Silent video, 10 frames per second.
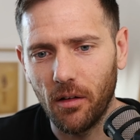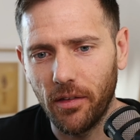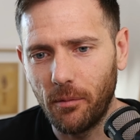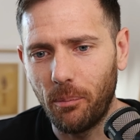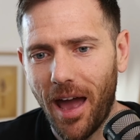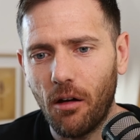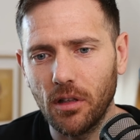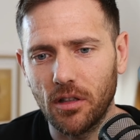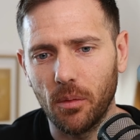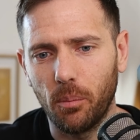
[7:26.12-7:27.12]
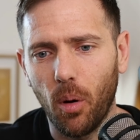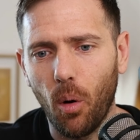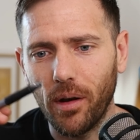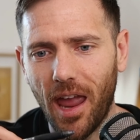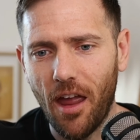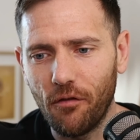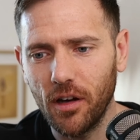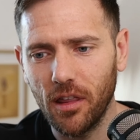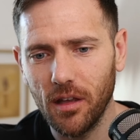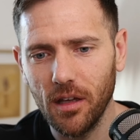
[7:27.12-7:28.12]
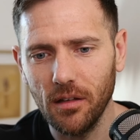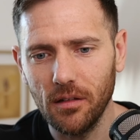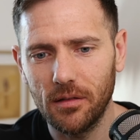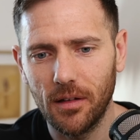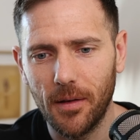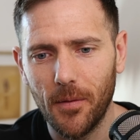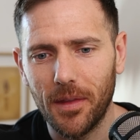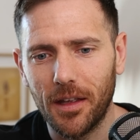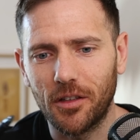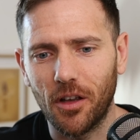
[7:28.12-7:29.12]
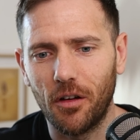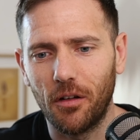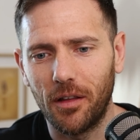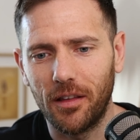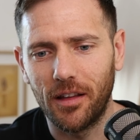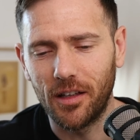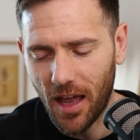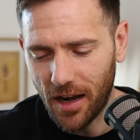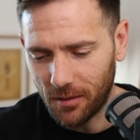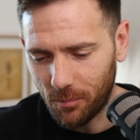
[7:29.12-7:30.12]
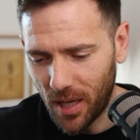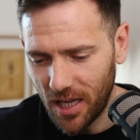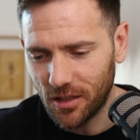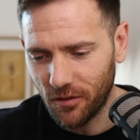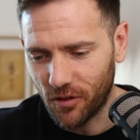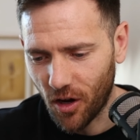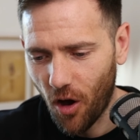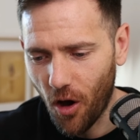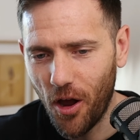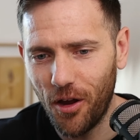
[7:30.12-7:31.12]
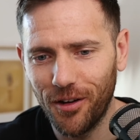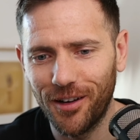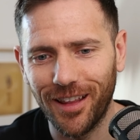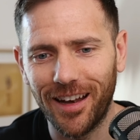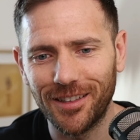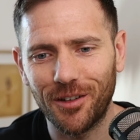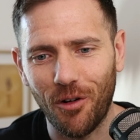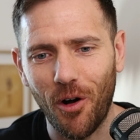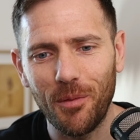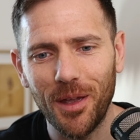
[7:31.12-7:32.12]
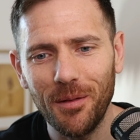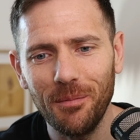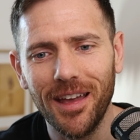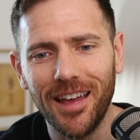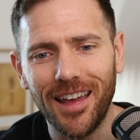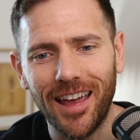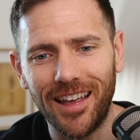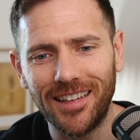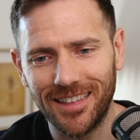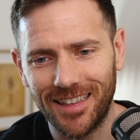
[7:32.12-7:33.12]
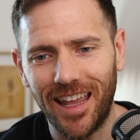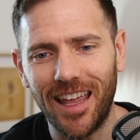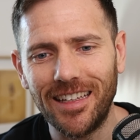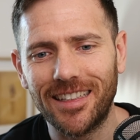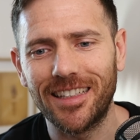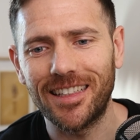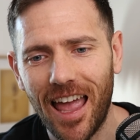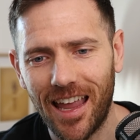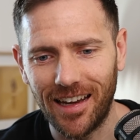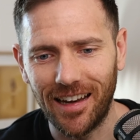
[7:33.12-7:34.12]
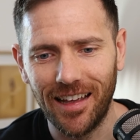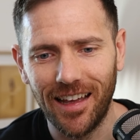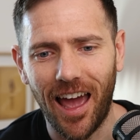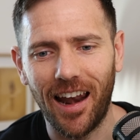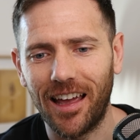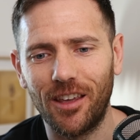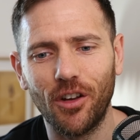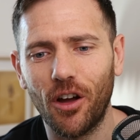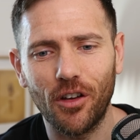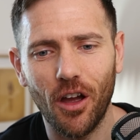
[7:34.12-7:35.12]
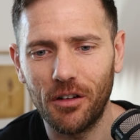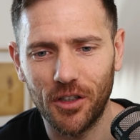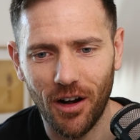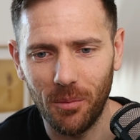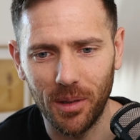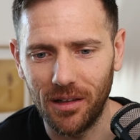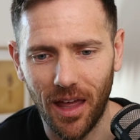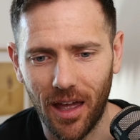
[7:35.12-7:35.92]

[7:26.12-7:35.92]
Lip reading: they backwards support everything. So that piece of code that is Chromium is insane. And like, you don't go and try and build that.